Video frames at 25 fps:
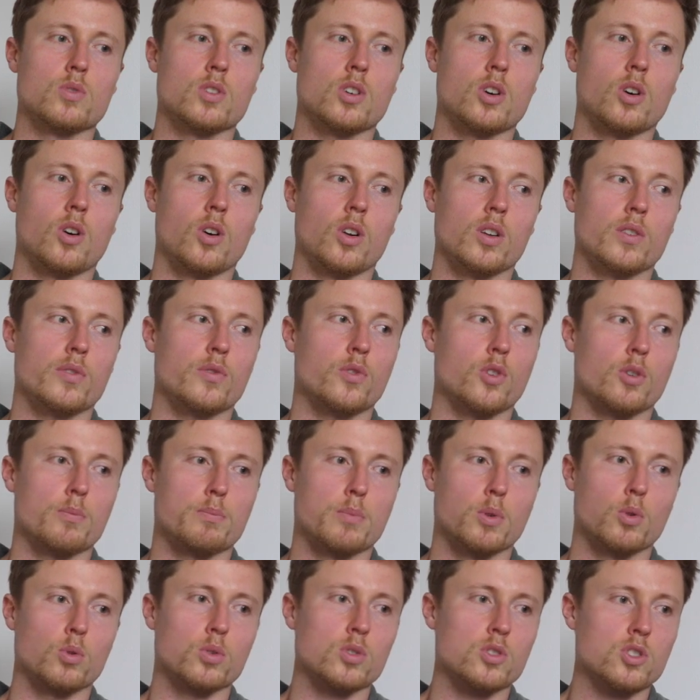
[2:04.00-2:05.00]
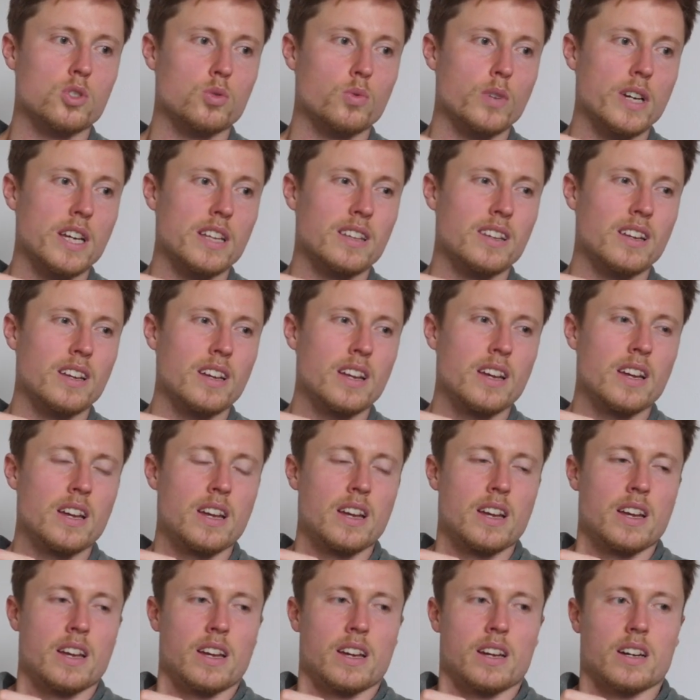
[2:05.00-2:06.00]
call for bonus weight.
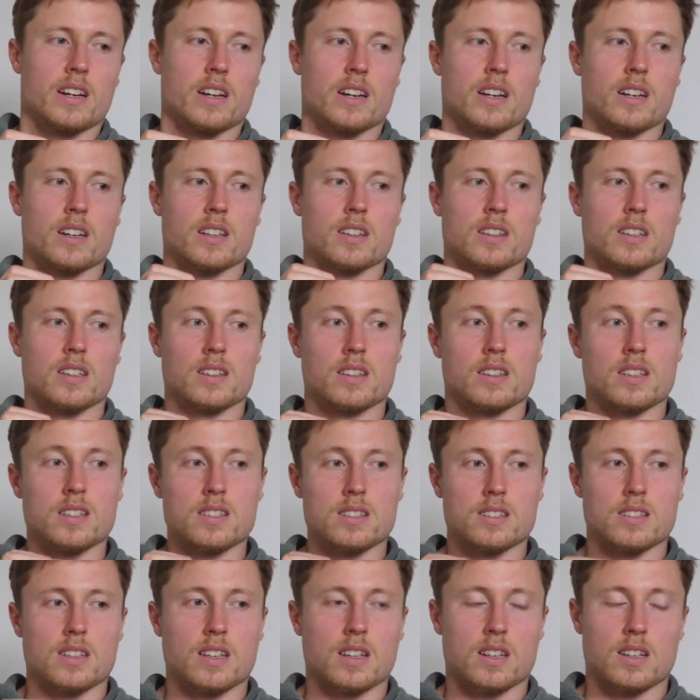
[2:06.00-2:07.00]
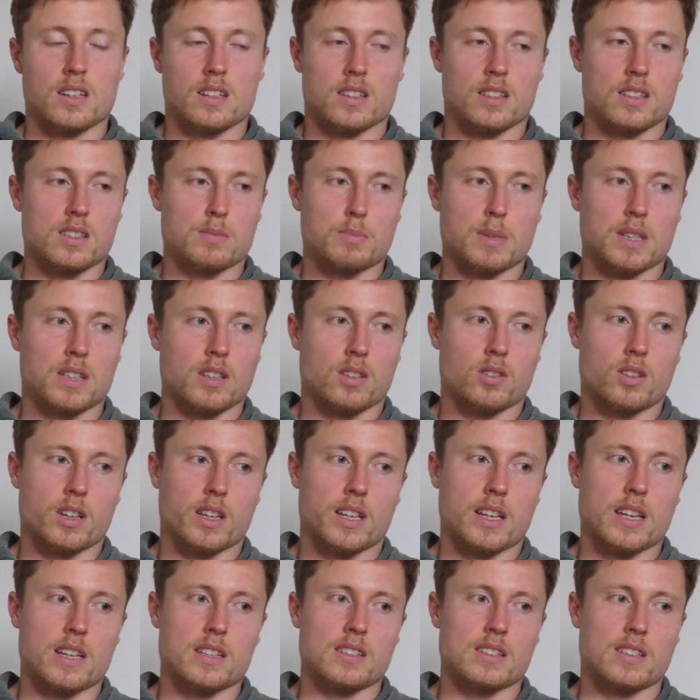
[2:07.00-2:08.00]
In this particular
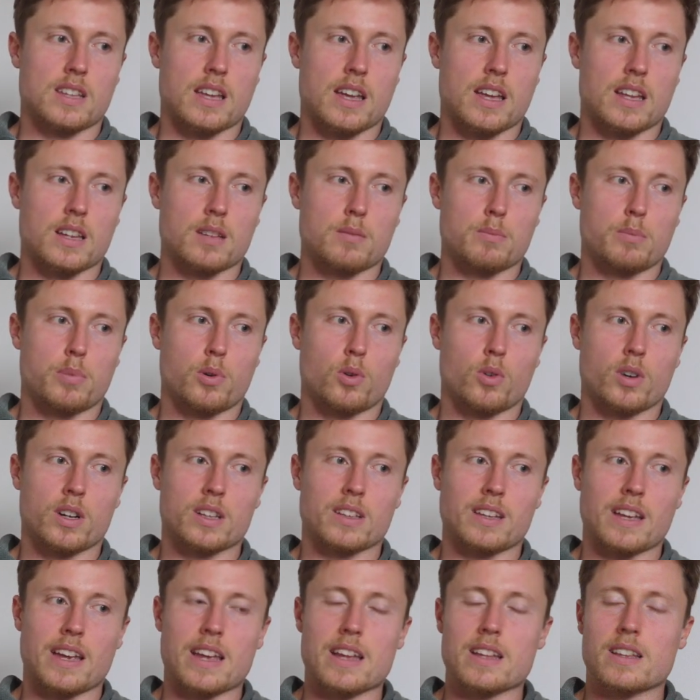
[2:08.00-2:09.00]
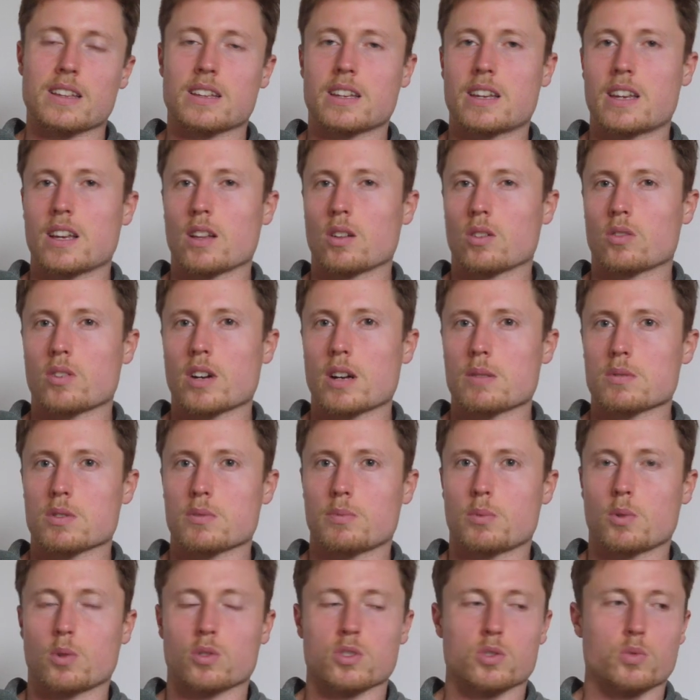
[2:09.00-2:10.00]
case, 10.8 kilograms
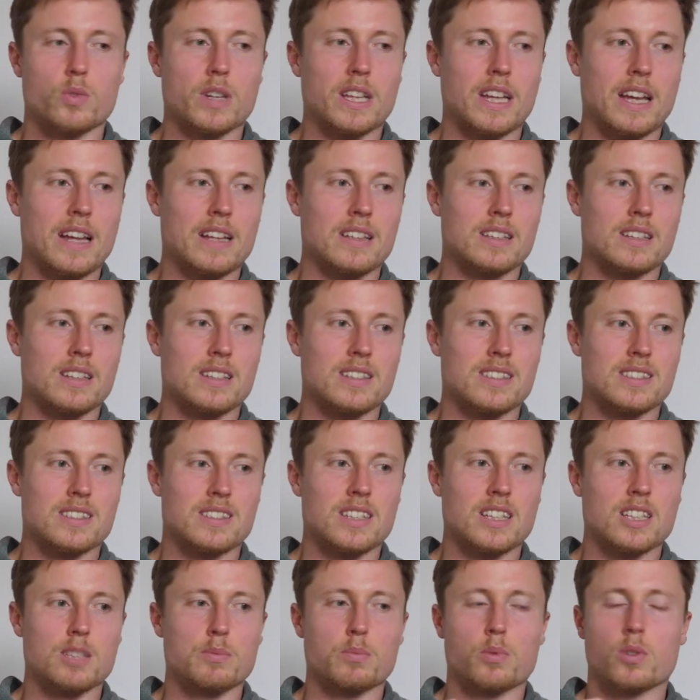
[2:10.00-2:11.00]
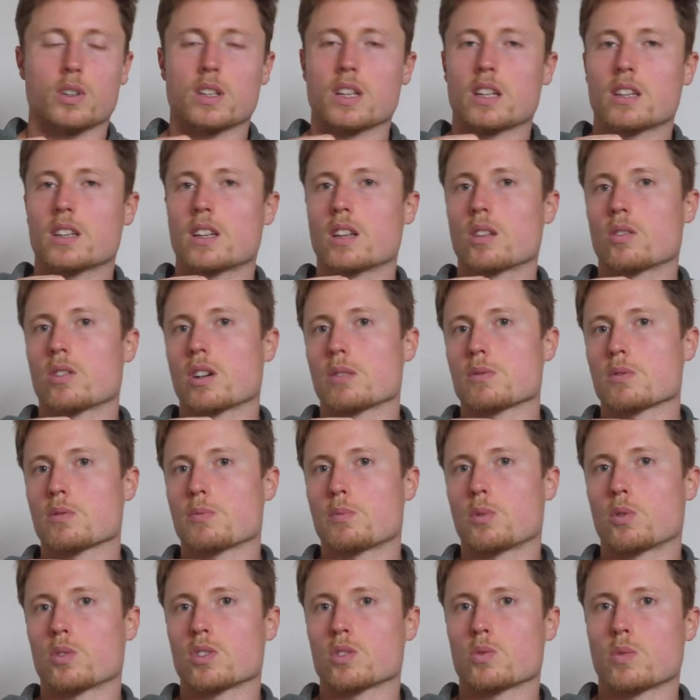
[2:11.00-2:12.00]
of bonus weight and 6.8 kilograms of
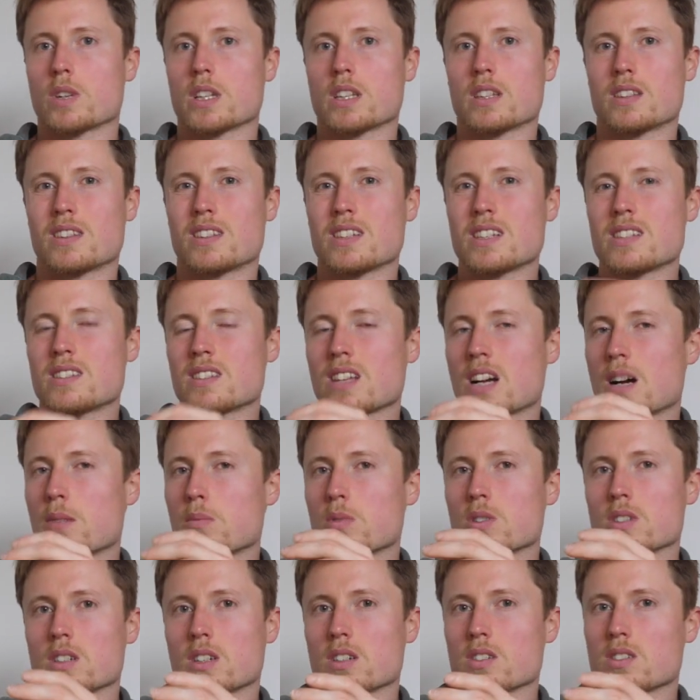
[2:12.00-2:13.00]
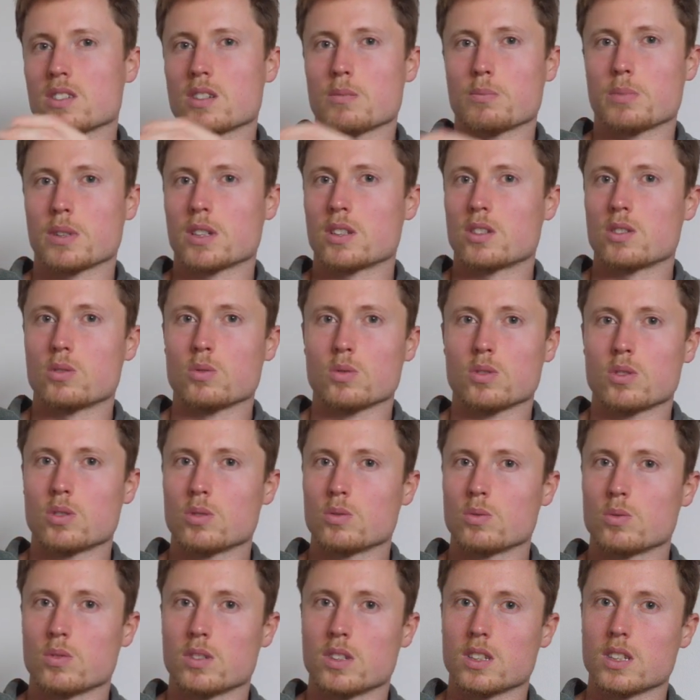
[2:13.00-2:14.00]
bonus weight. These numbers are simply due
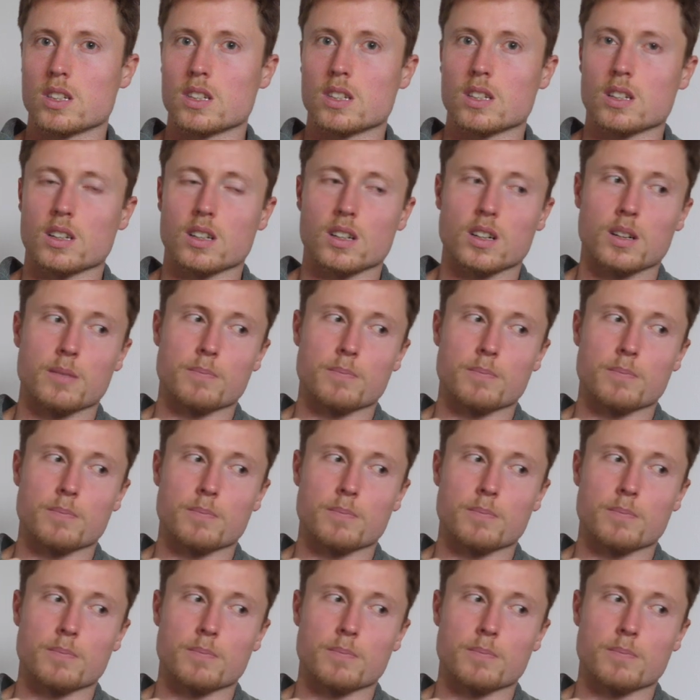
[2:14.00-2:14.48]
to the